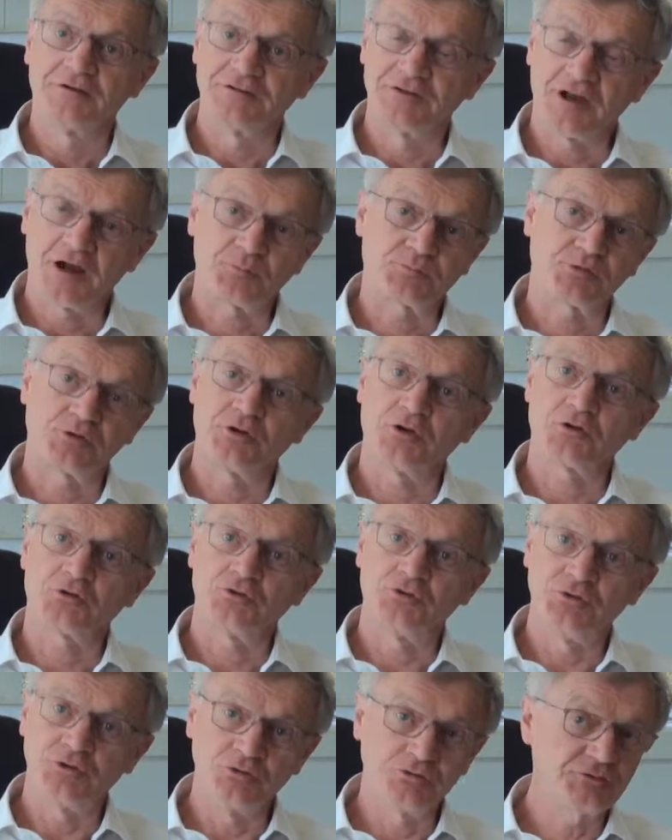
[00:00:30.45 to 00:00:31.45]
They are
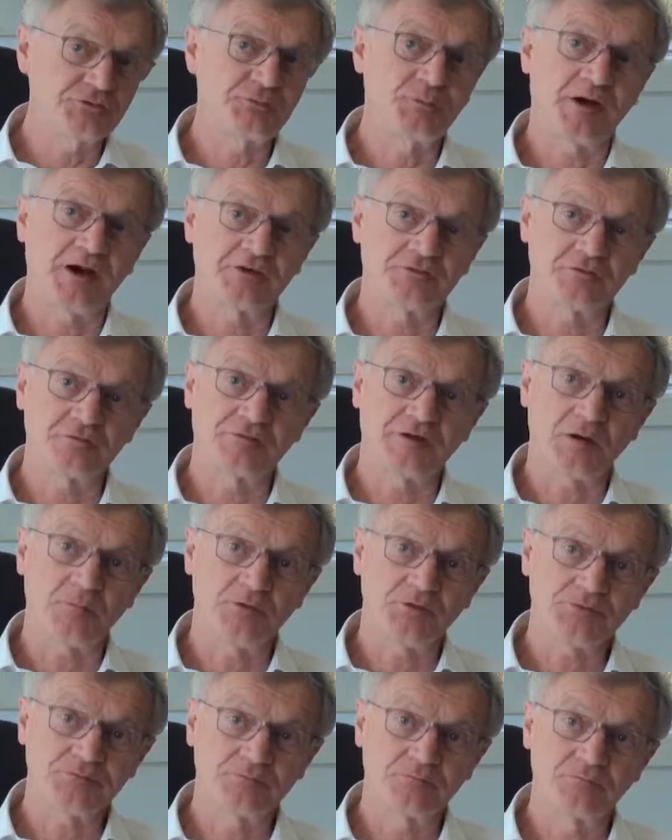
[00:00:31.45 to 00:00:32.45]
products used by the
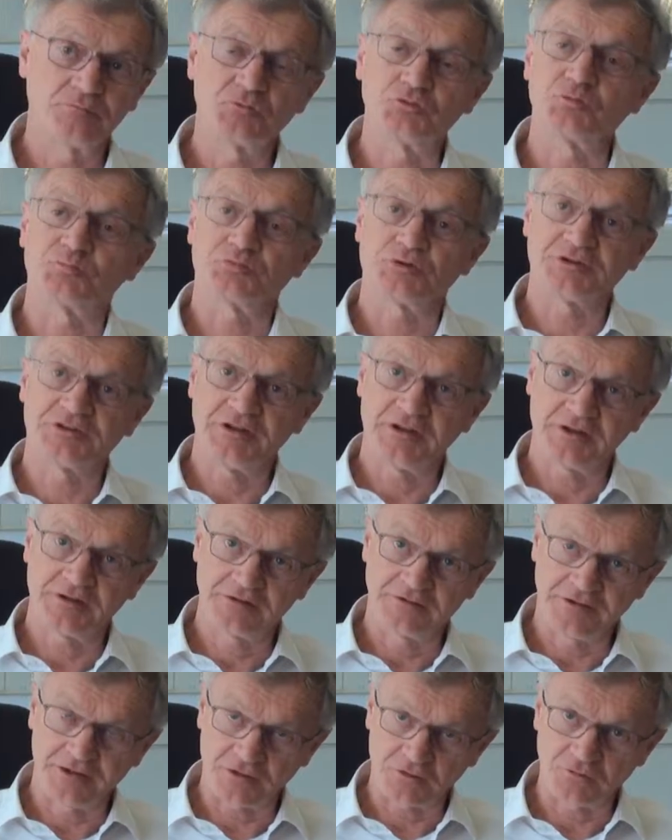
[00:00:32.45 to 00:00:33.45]
farmers to
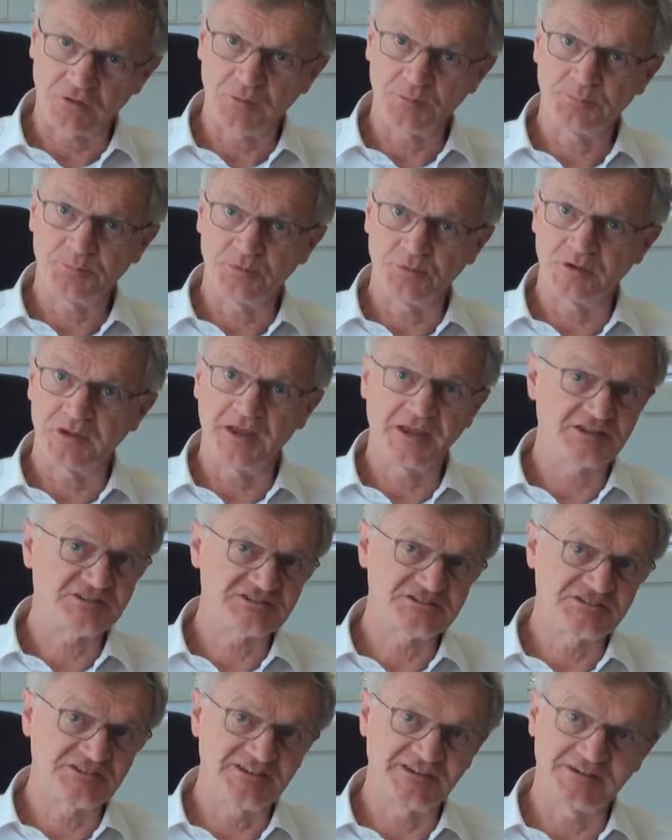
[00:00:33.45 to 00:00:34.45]
protect their crop
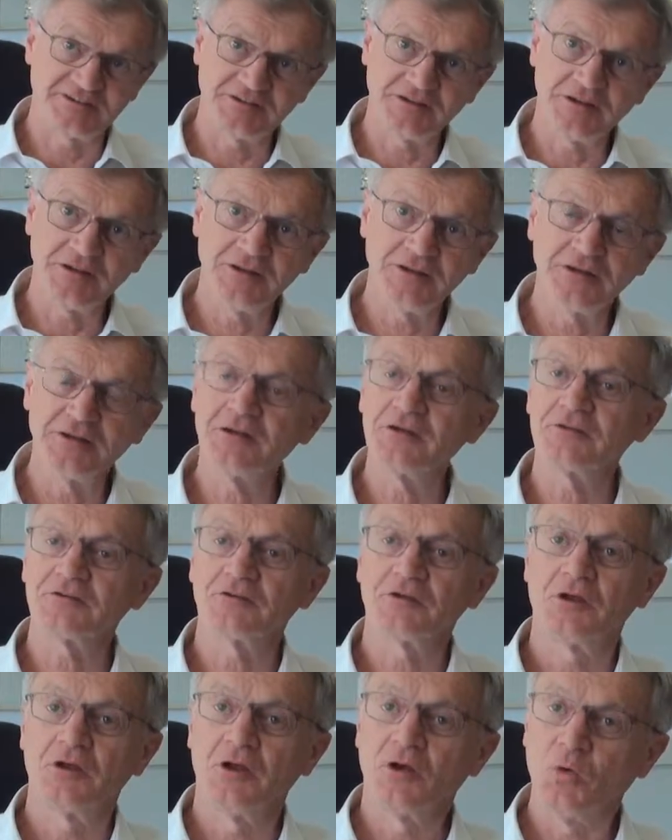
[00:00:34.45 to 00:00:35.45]
against
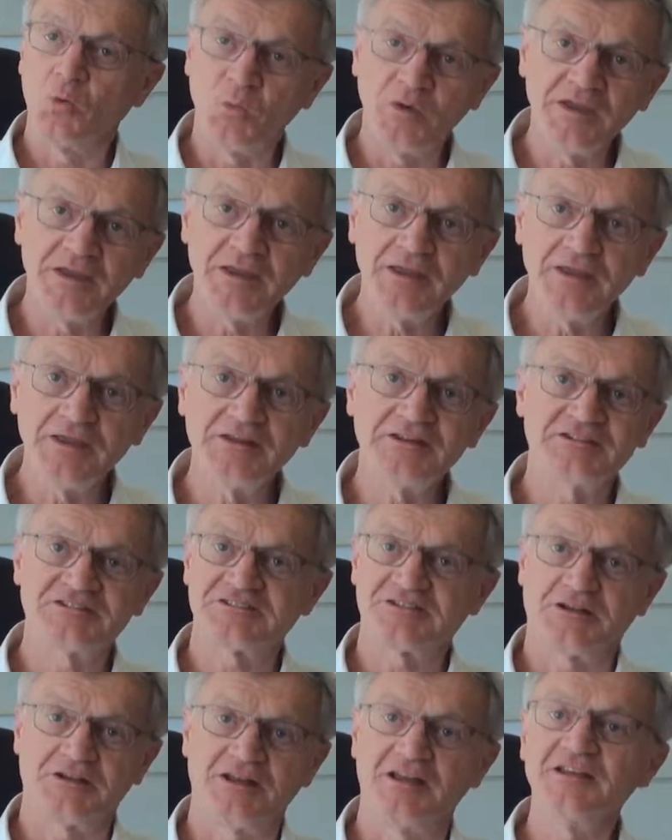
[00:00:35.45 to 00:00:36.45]
disease,
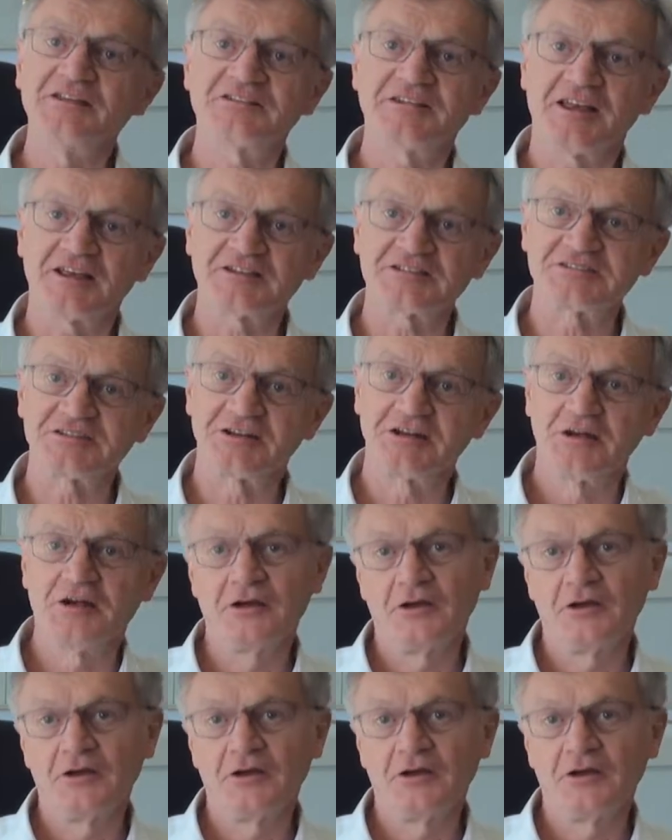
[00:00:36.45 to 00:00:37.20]
weeds, insects,